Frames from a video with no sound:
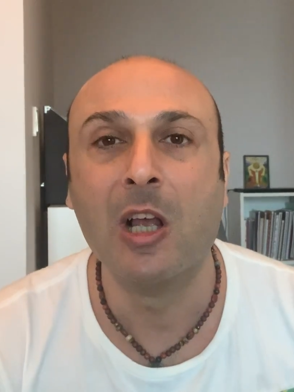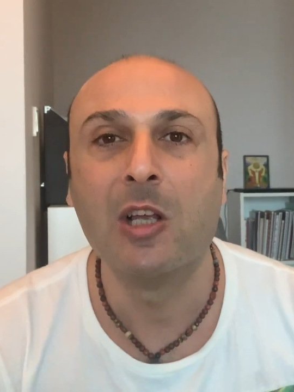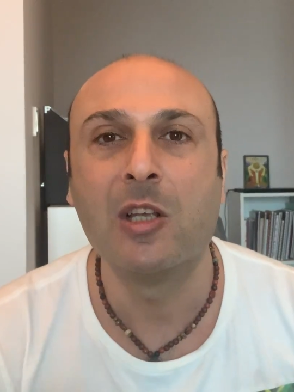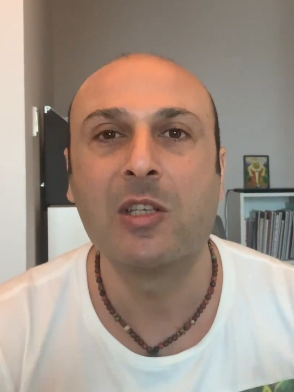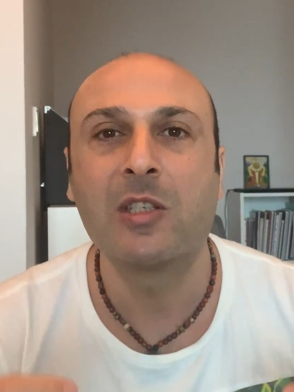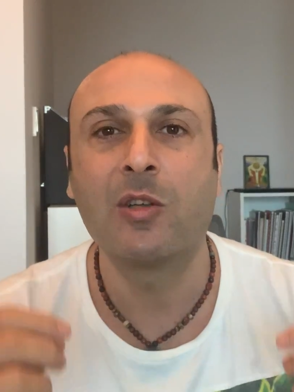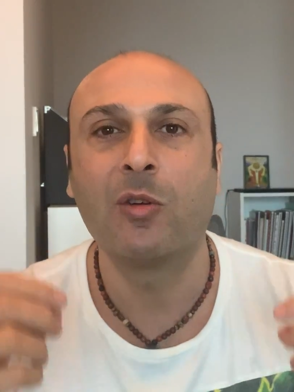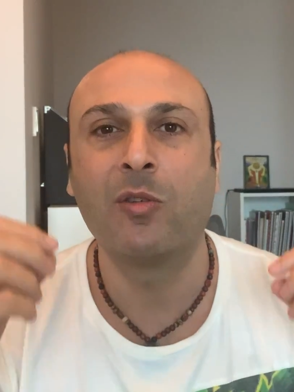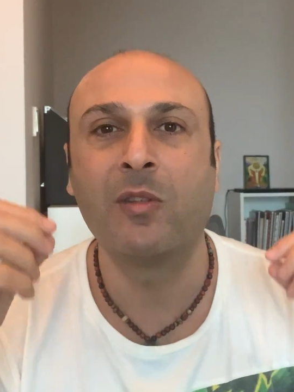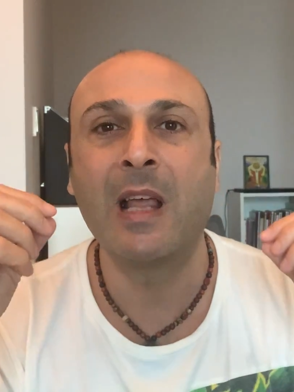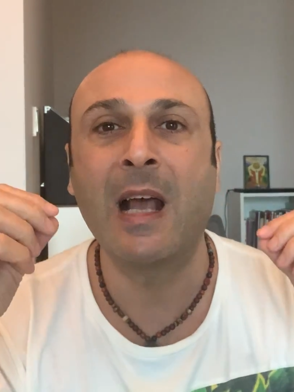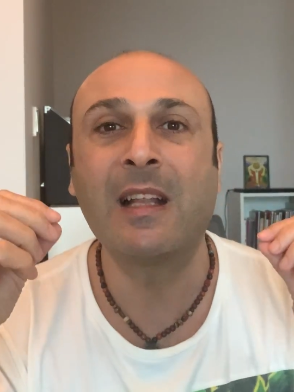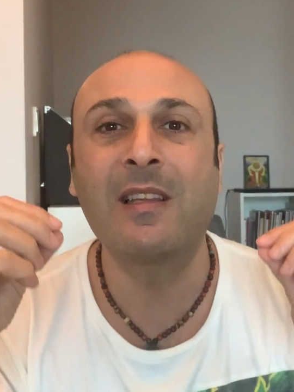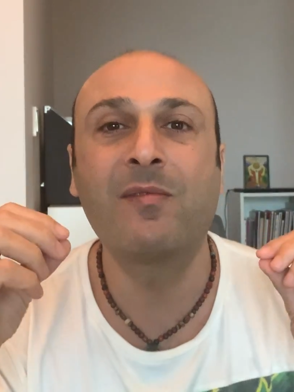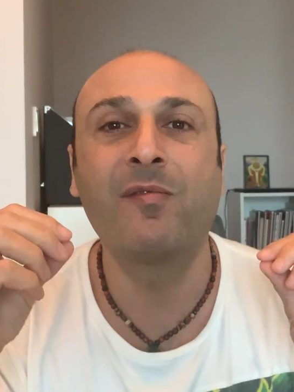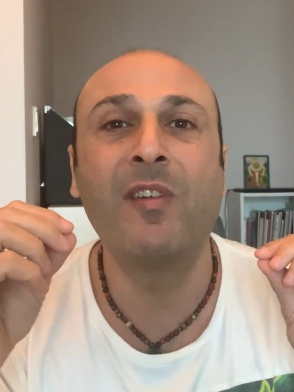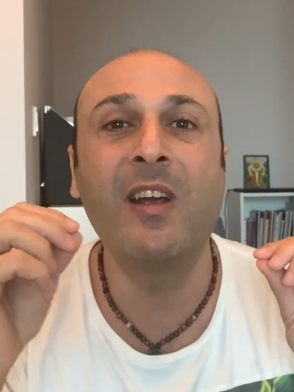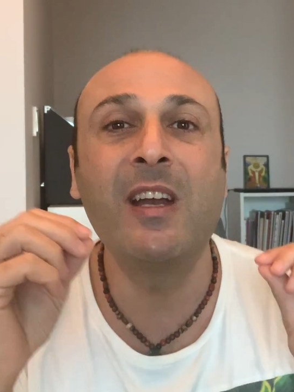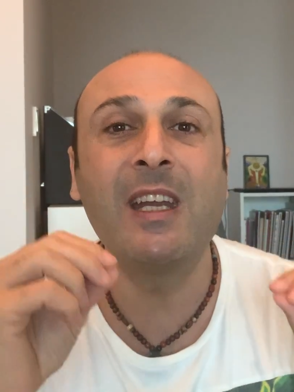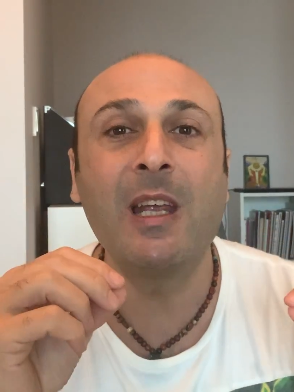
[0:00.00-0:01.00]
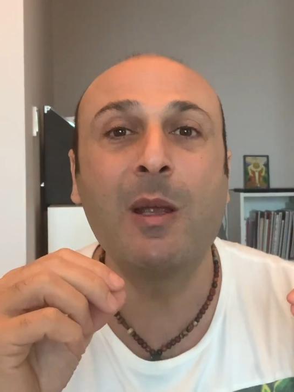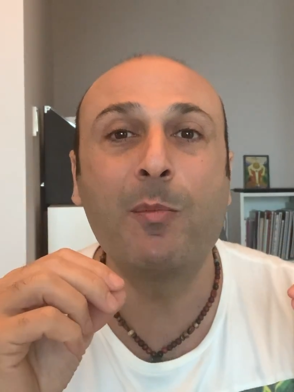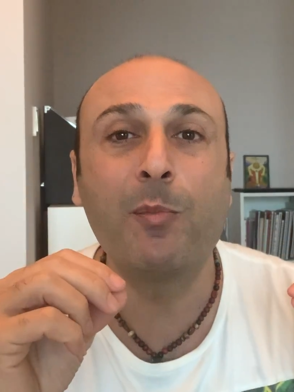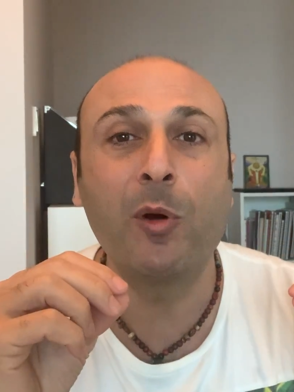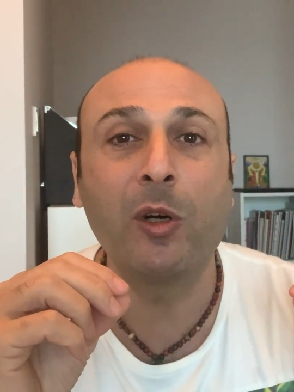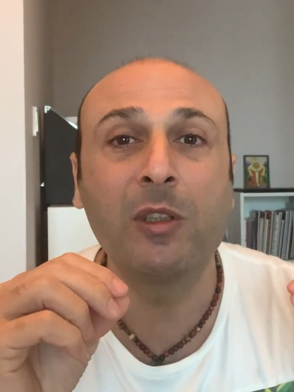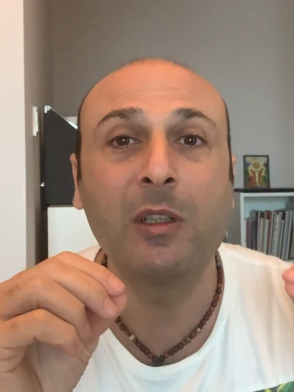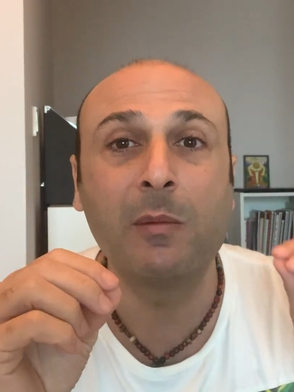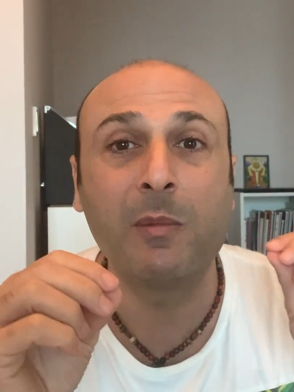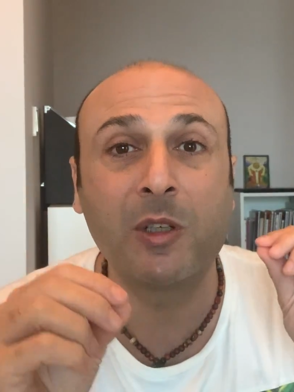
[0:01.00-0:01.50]
So that's very
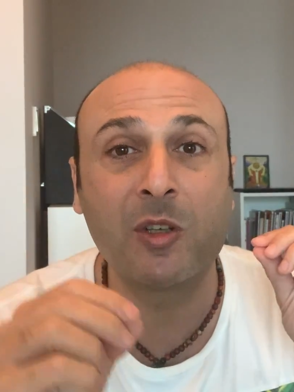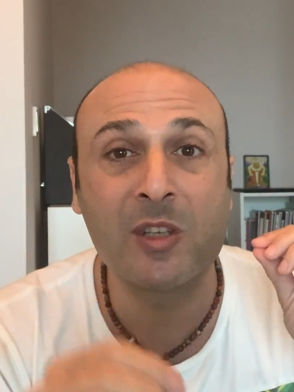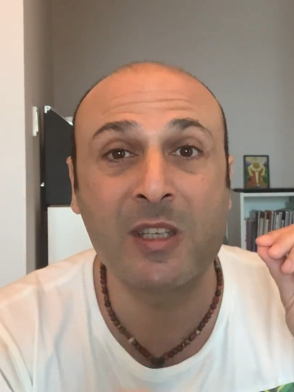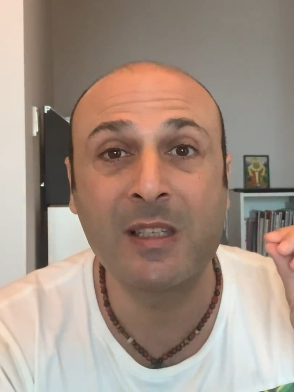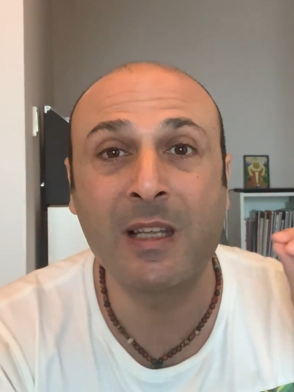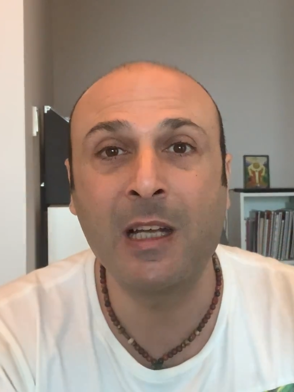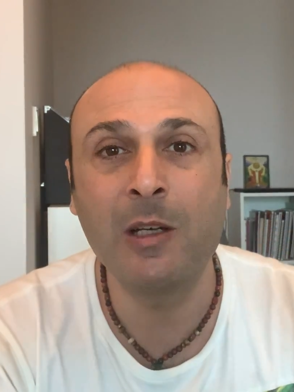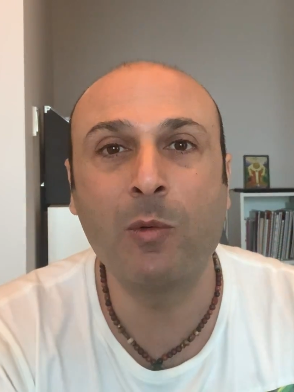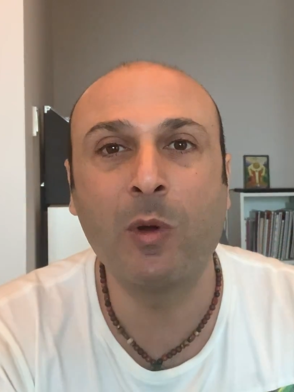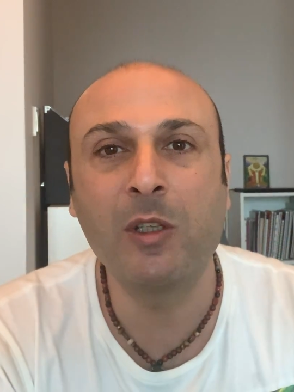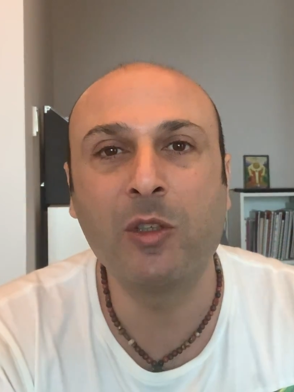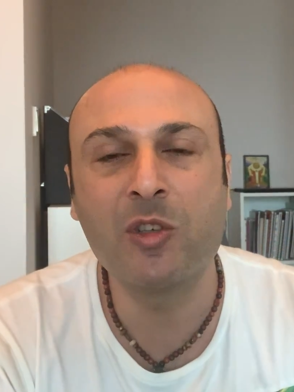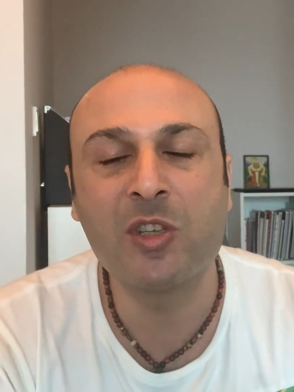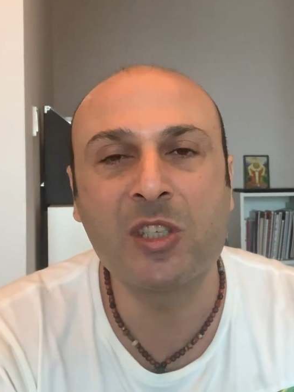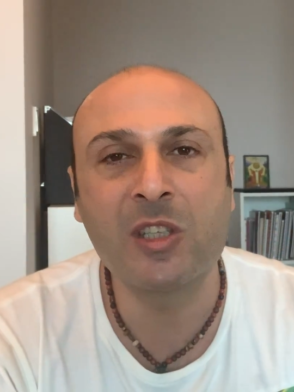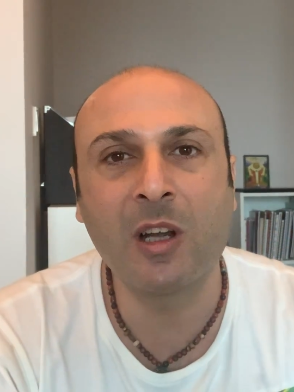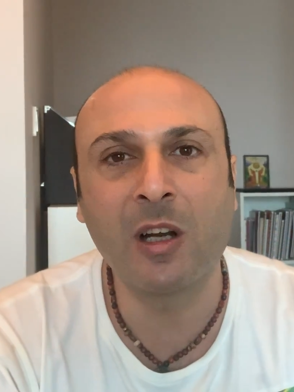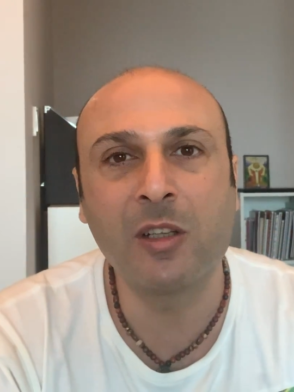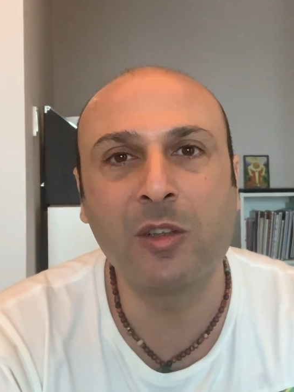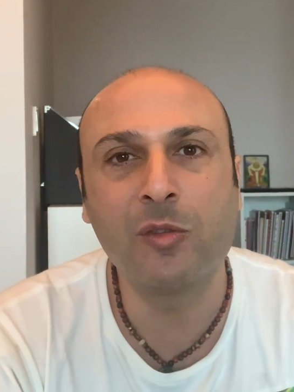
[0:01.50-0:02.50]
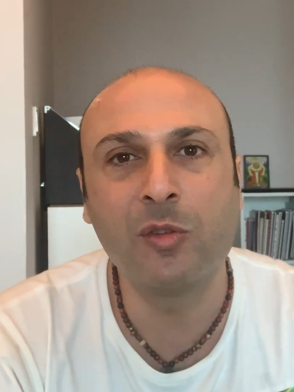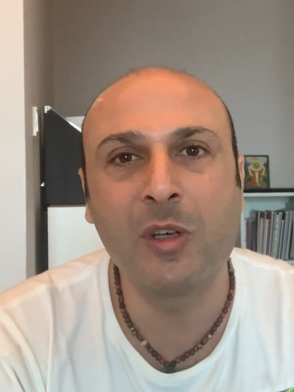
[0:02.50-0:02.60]
important, because then when you start